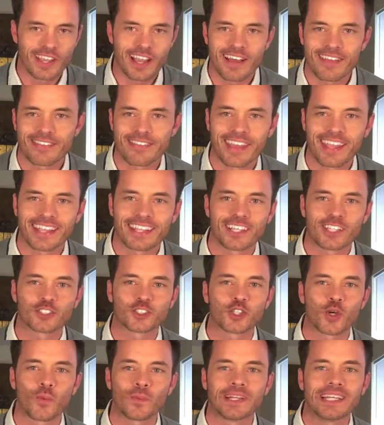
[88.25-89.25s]
I think it's
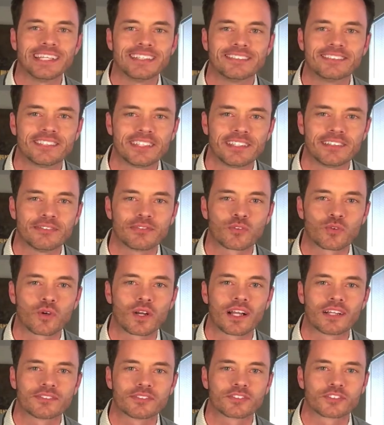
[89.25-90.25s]
so easy for
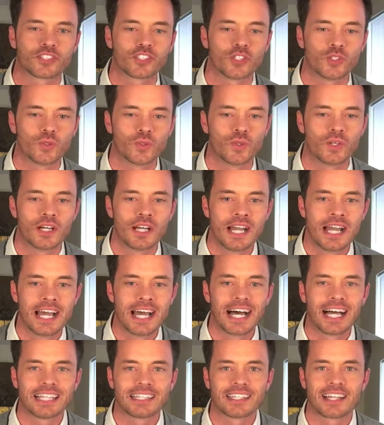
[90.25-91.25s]
us to
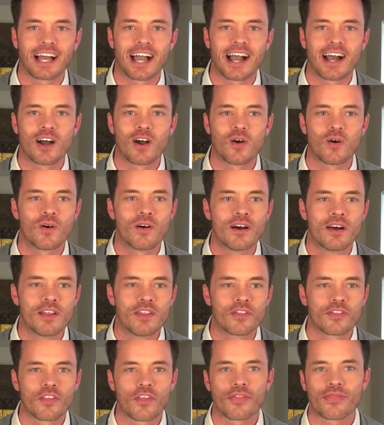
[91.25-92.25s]
allow
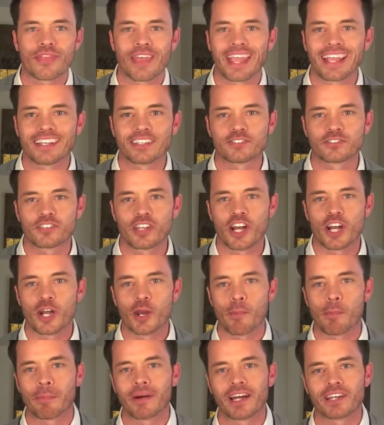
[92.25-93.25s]
the things that are
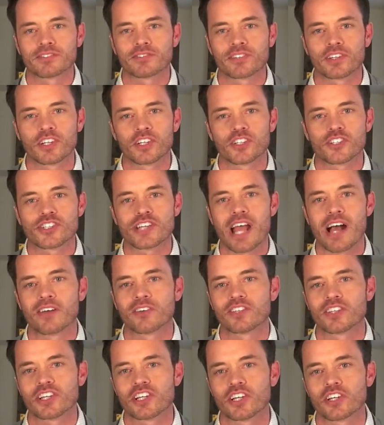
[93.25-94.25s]
depressing or
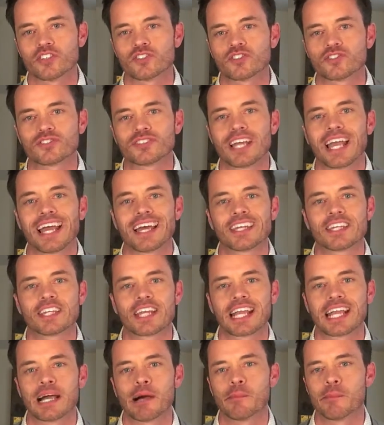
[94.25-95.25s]
challenging or sad to
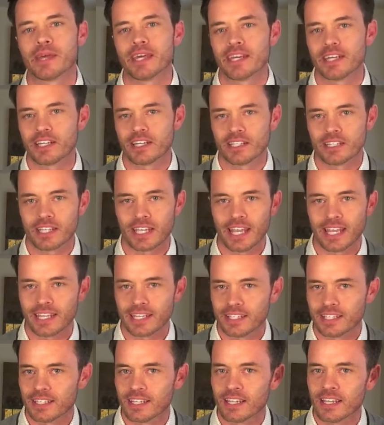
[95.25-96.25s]
come in
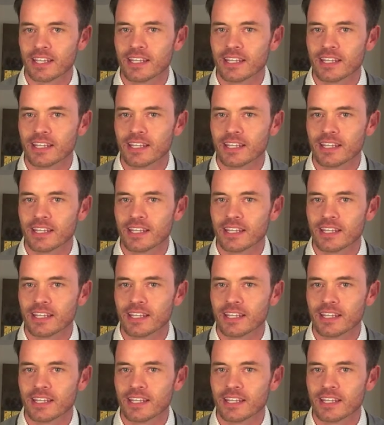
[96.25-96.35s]
and